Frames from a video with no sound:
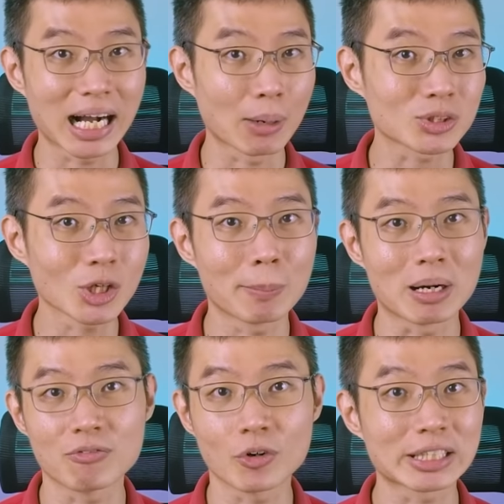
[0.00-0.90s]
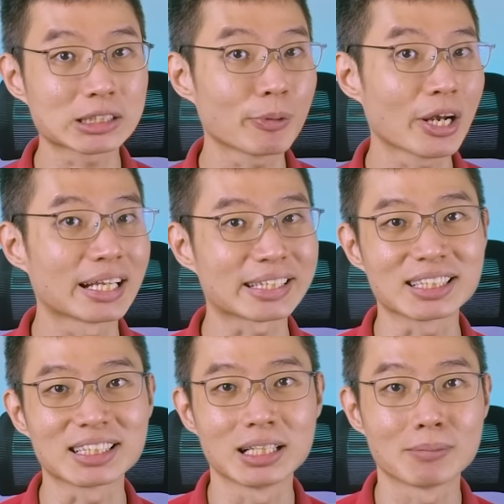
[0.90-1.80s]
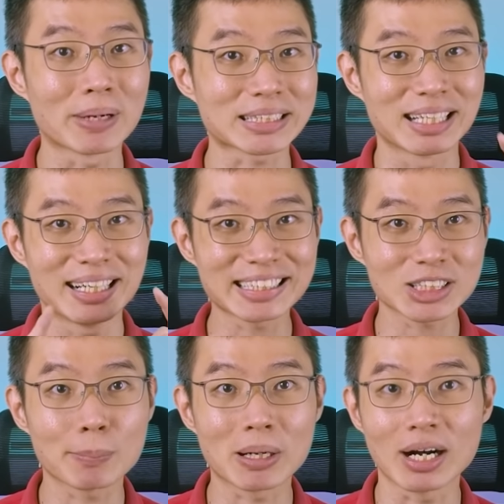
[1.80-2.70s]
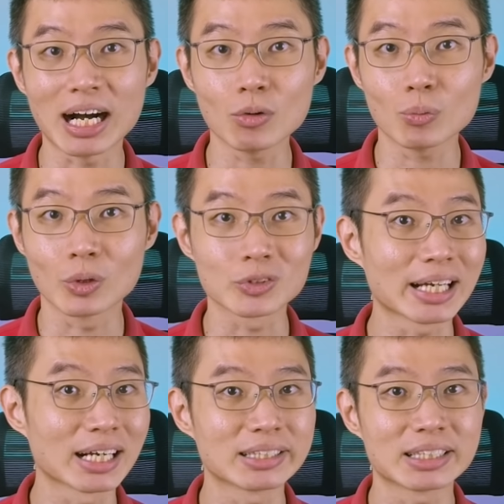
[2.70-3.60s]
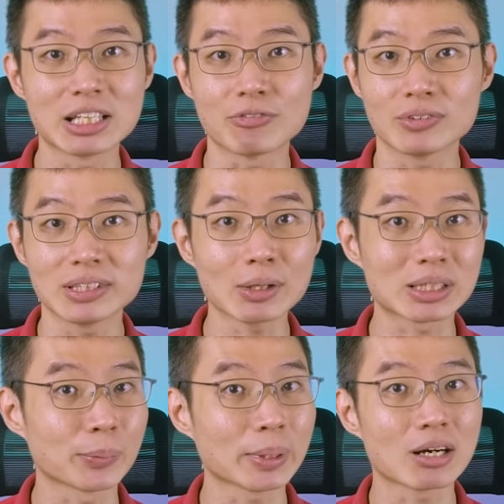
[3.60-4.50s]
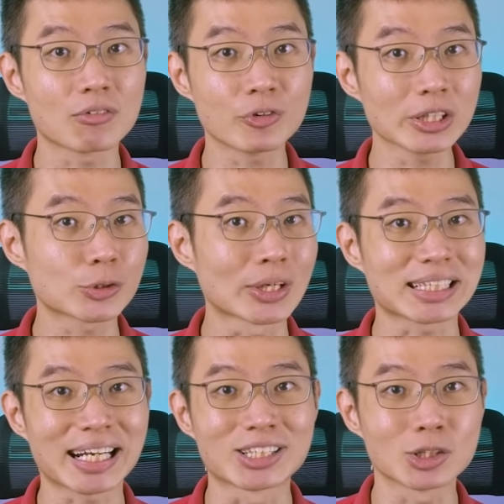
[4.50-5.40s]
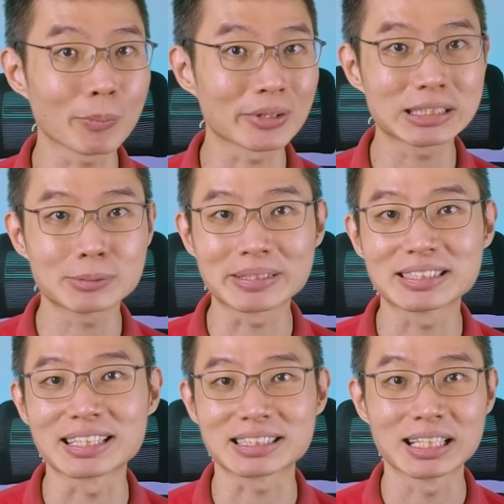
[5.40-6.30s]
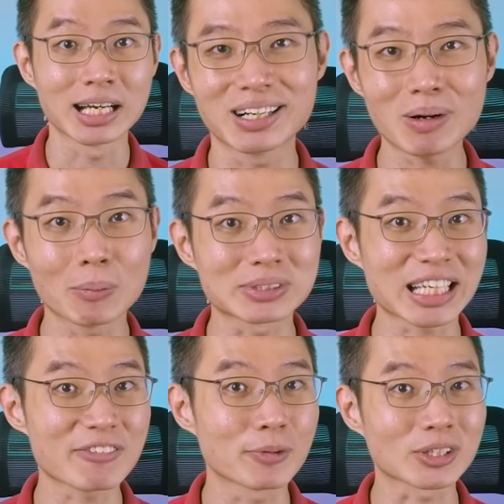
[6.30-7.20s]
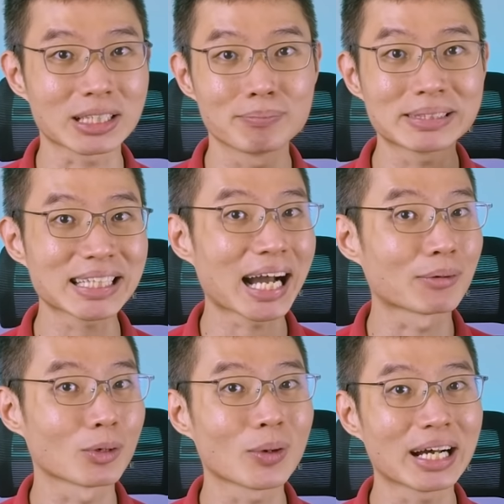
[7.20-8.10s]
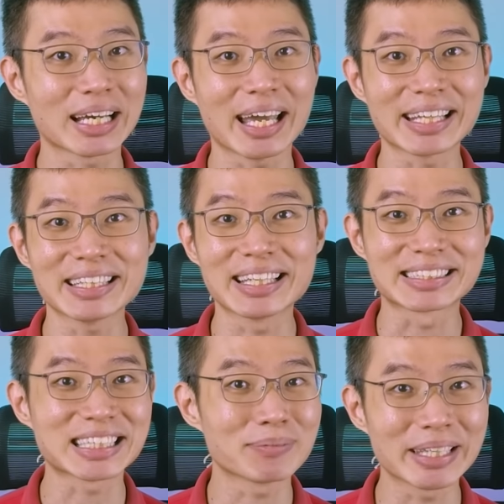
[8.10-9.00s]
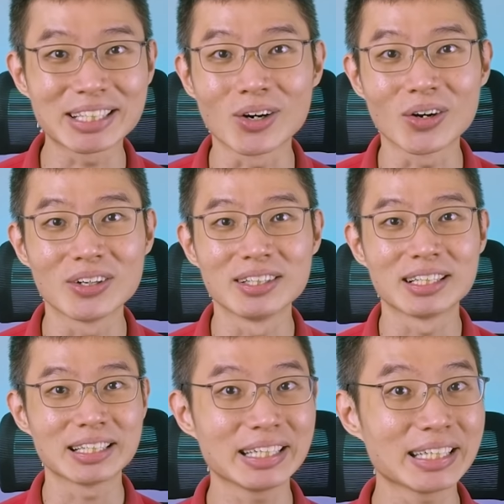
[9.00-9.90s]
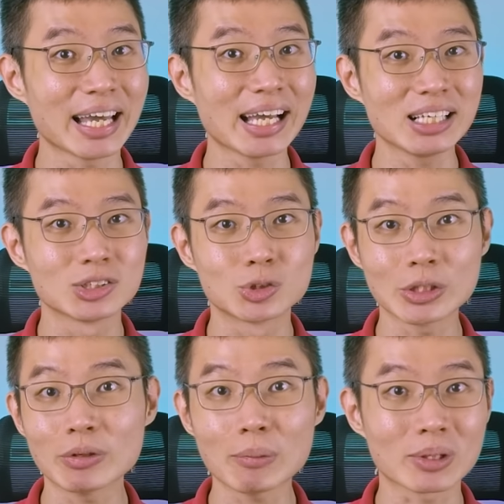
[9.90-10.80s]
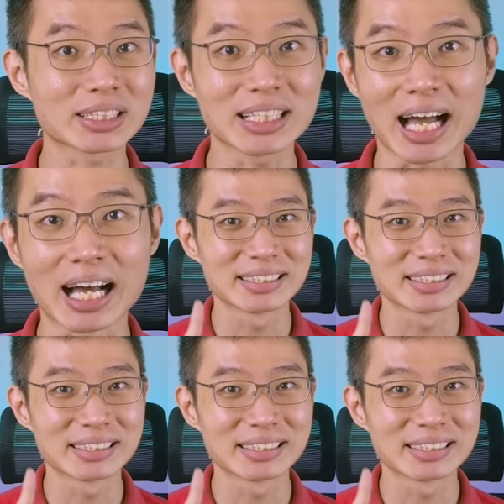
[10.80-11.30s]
I will talk about forex spread later, but let's talk about how will they earn if they are giving out free trades like nobody's business. What will Syfe boss Mr. Aurora and his team eat all? Eat air, drink rainwater?